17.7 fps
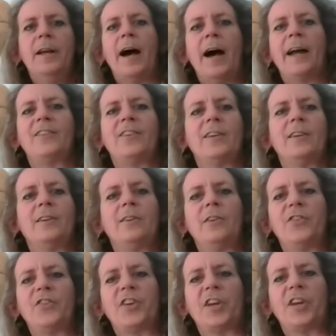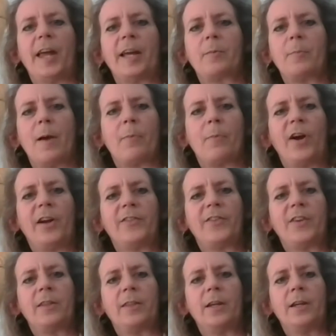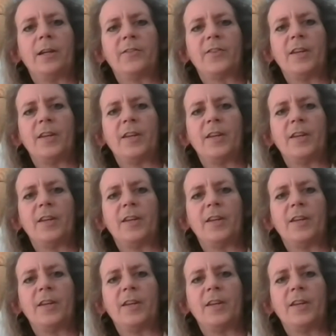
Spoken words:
I didn't used to like memorizing things,